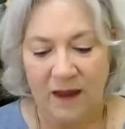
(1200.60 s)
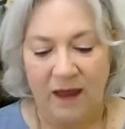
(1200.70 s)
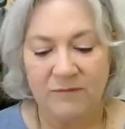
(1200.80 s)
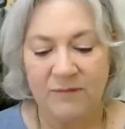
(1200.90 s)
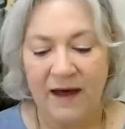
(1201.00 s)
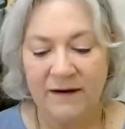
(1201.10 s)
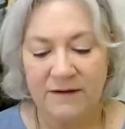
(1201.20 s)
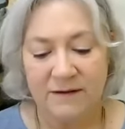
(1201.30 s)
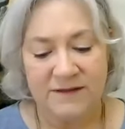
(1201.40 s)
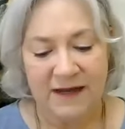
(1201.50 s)
and
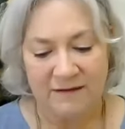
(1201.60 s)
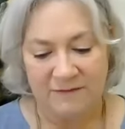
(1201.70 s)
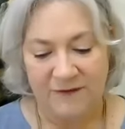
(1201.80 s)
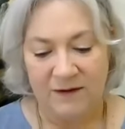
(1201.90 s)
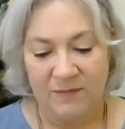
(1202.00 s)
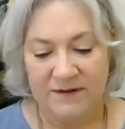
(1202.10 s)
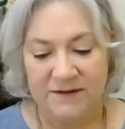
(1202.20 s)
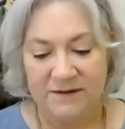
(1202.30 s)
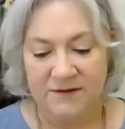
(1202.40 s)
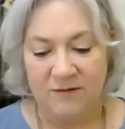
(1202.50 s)
bade Dan
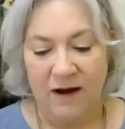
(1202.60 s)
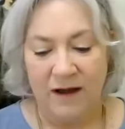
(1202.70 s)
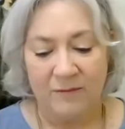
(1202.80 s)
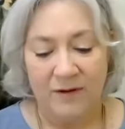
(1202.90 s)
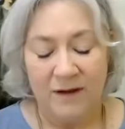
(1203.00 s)
Phoebus scribe